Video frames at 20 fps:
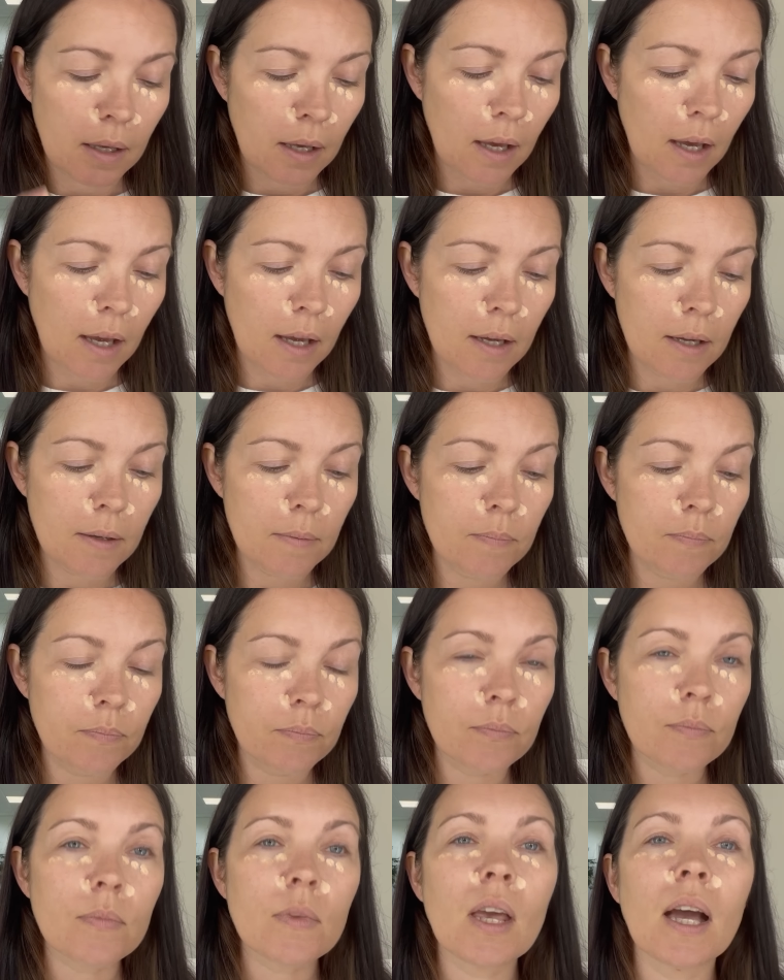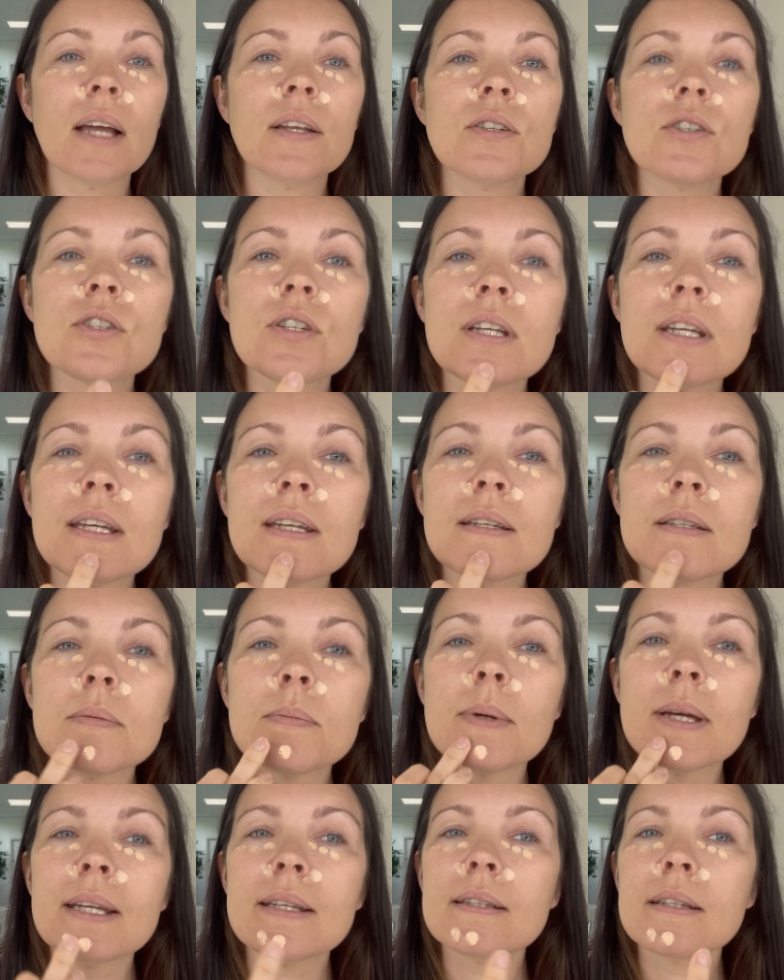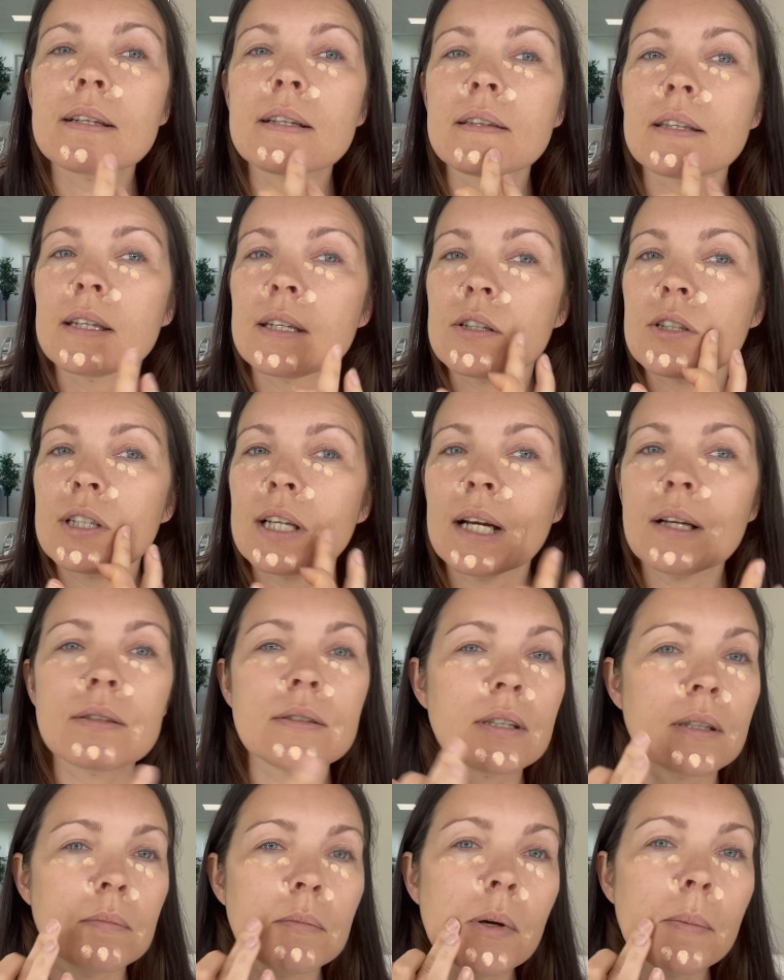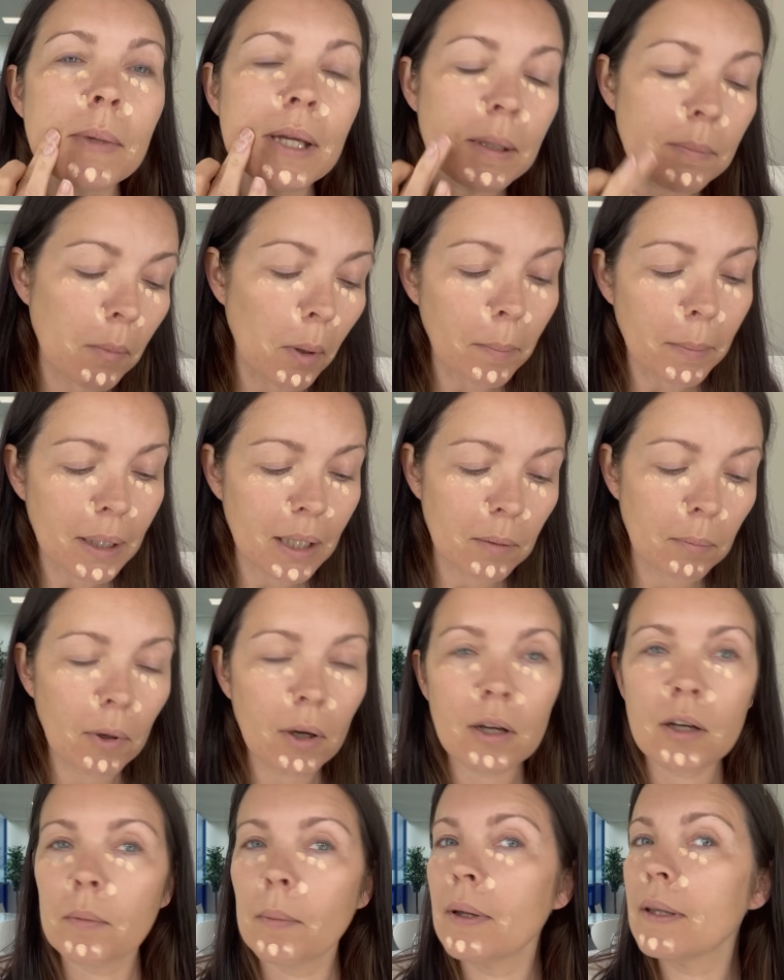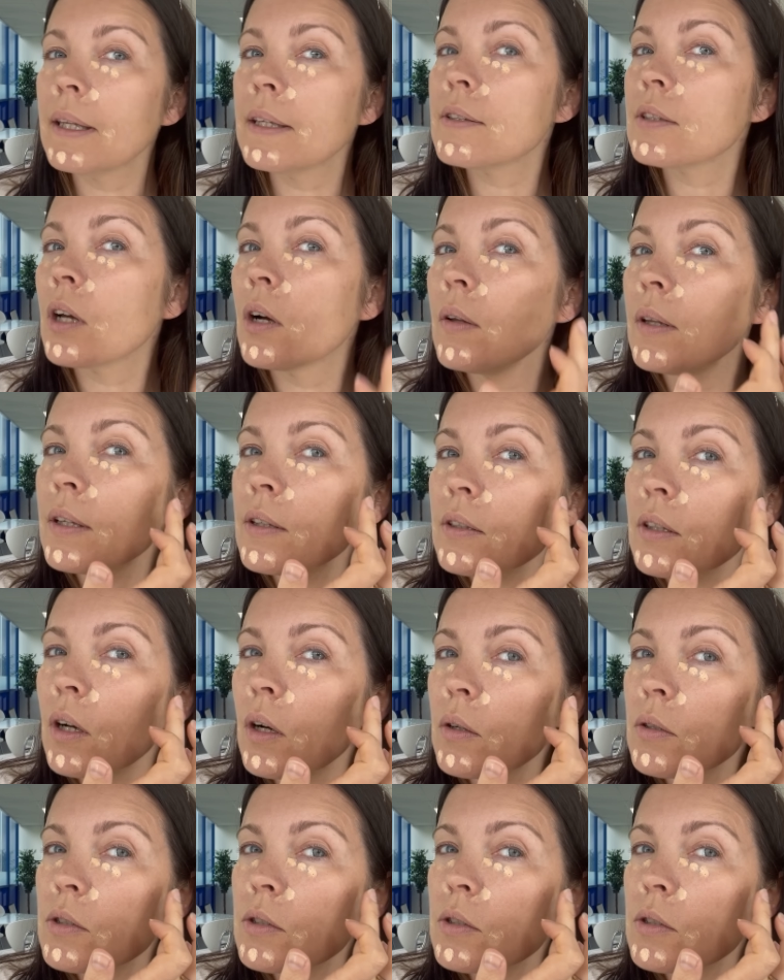and she is basically shouting, "Mummy, Mummy, come on, let's go, let's go."